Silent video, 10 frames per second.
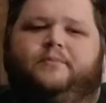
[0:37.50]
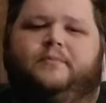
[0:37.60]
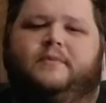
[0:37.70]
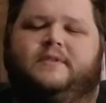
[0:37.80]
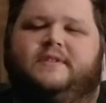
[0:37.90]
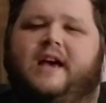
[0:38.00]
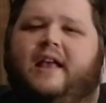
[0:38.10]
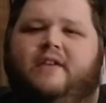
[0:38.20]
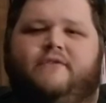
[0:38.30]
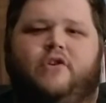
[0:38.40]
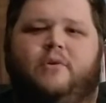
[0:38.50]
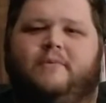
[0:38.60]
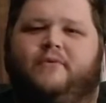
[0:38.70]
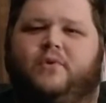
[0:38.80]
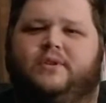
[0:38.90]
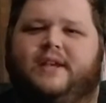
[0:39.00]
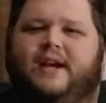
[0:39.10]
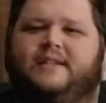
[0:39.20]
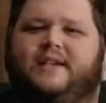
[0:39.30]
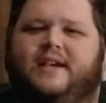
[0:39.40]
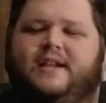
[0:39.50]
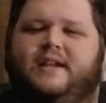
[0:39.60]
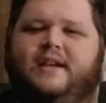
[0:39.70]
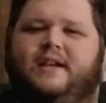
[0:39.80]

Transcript: Silent film, of course, like I said.